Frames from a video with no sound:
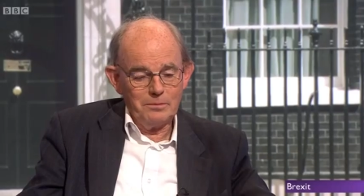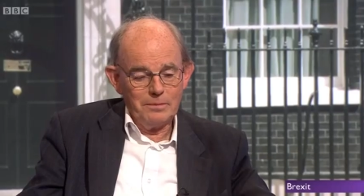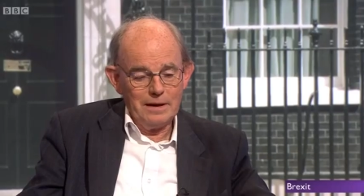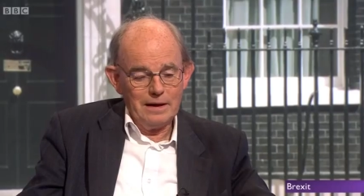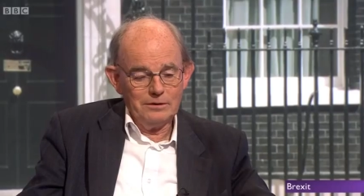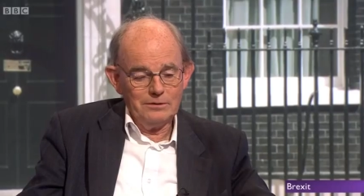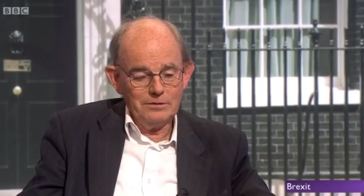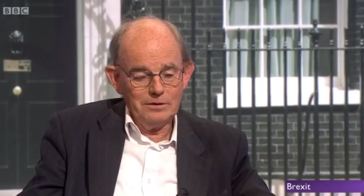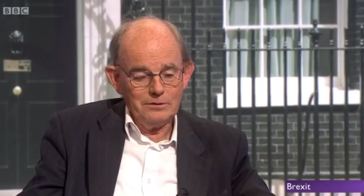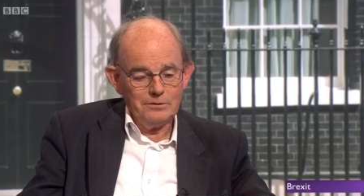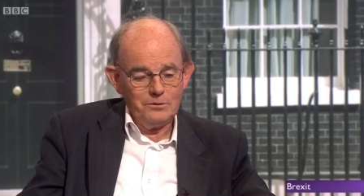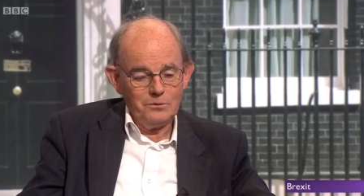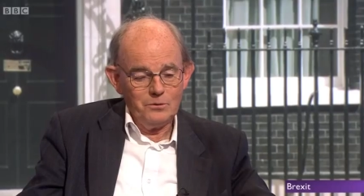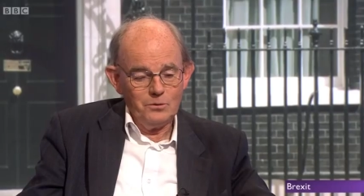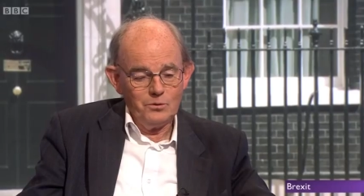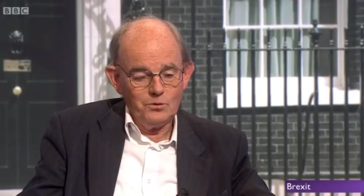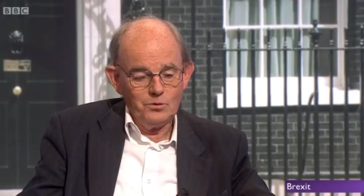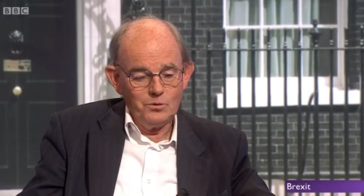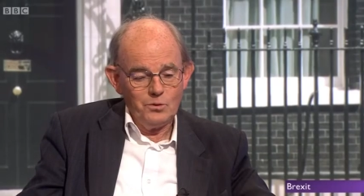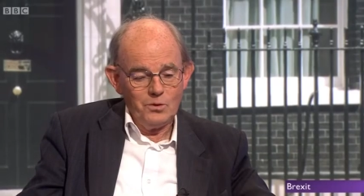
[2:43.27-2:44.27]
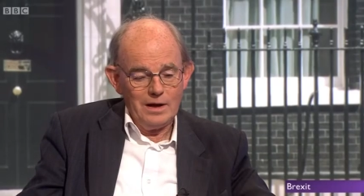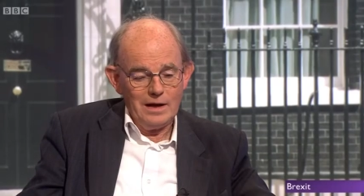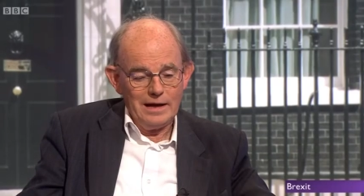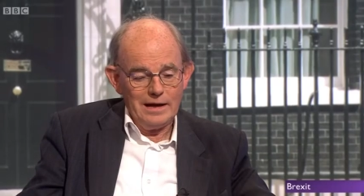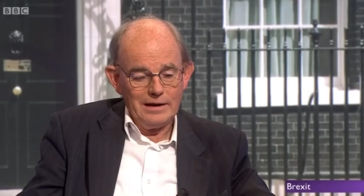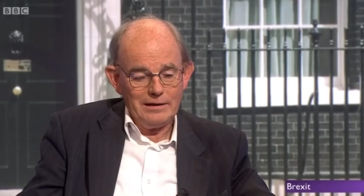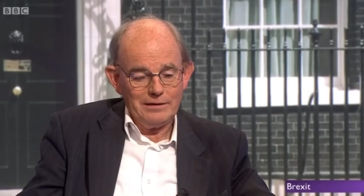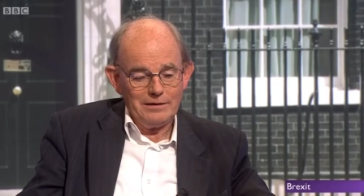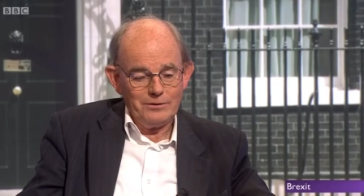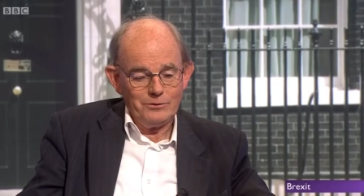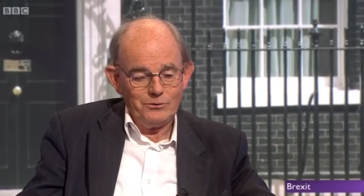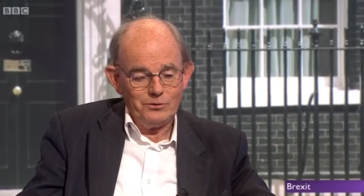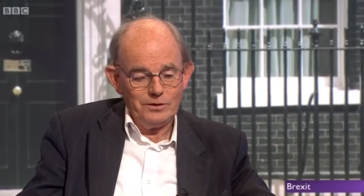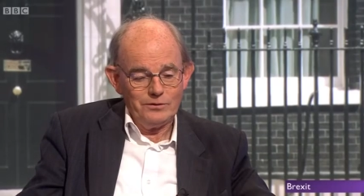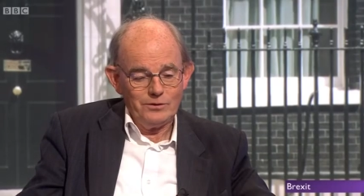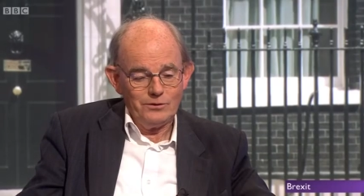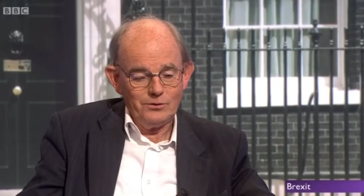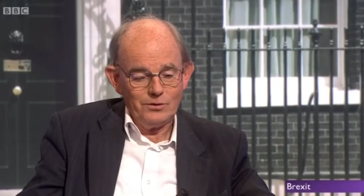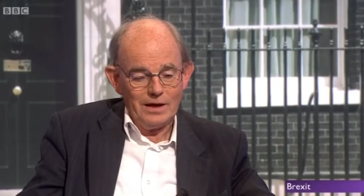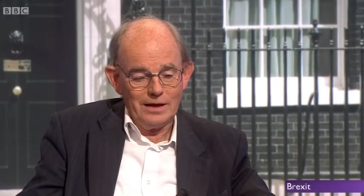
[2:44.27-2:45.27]
about it, nor do I see
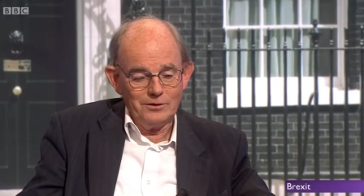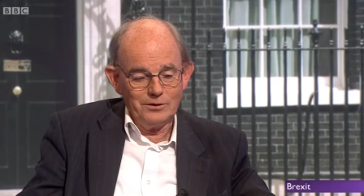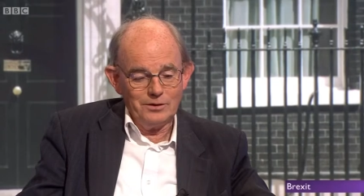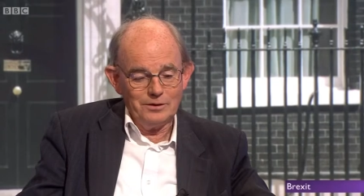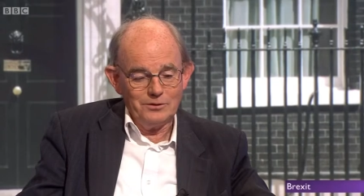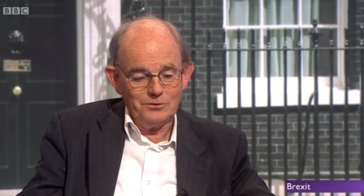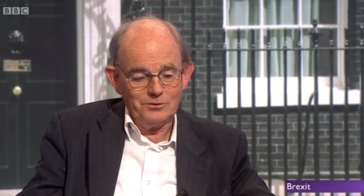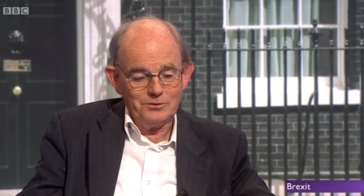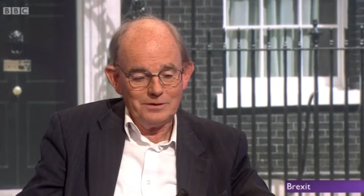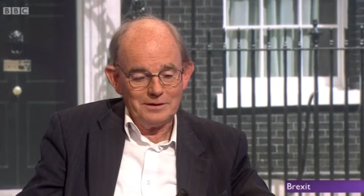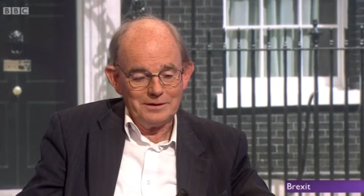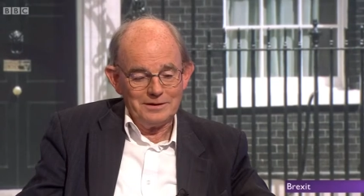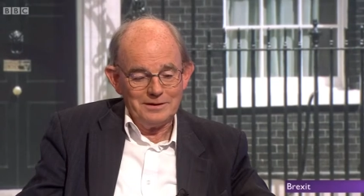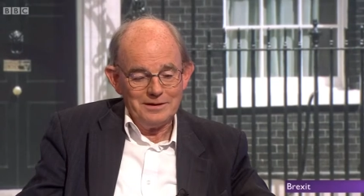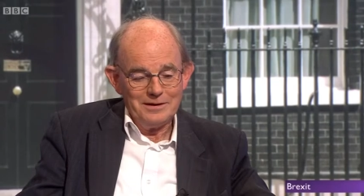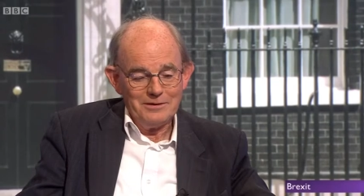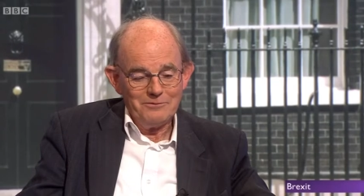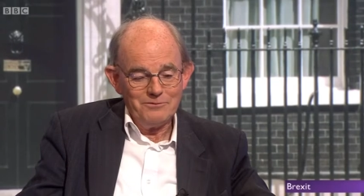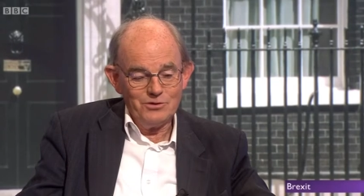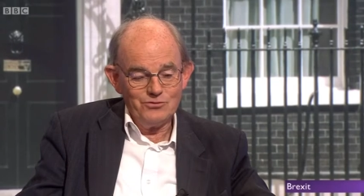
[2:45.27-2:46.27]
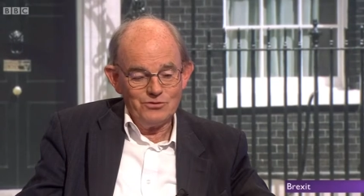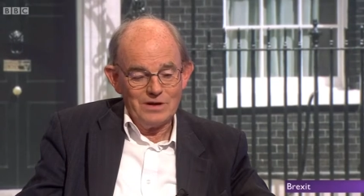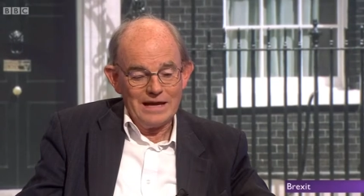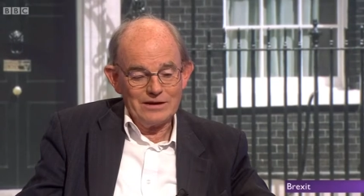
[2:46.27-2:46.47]
this idealistic vision.